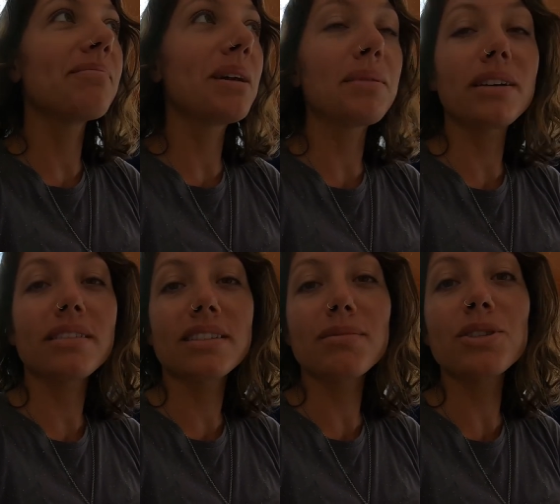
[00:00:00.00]
maybe
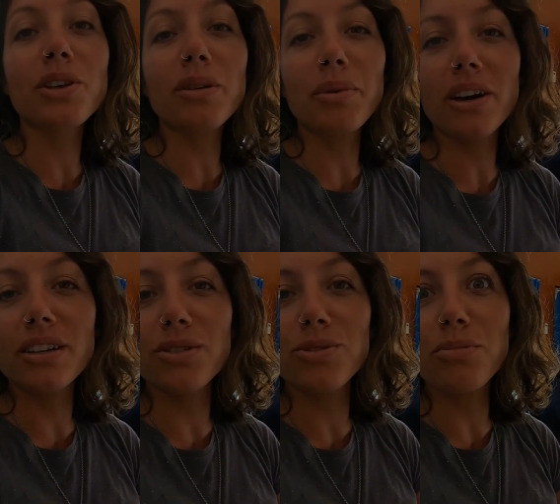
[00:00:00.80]
someone's going behind
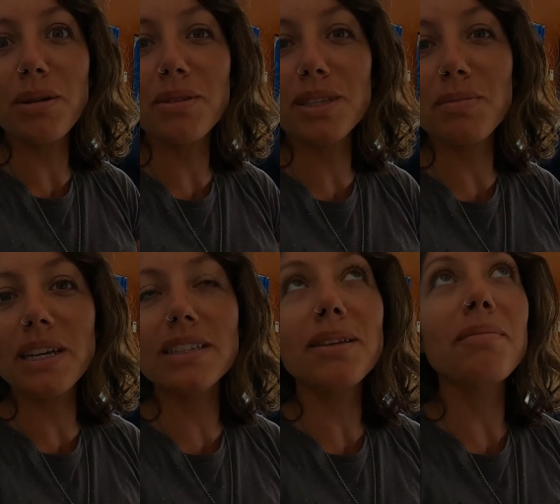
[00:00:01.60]
the door. Maybe this
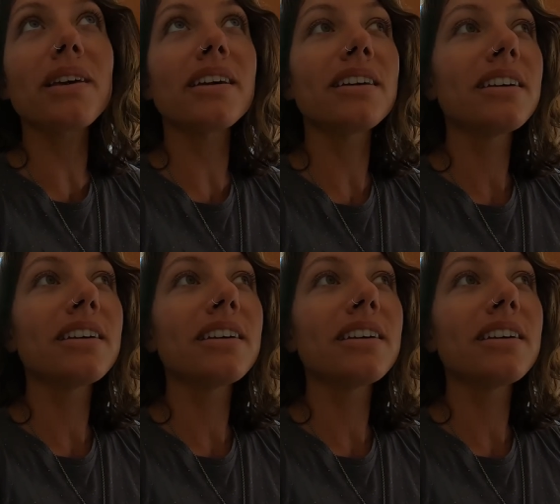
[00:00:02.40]
means something.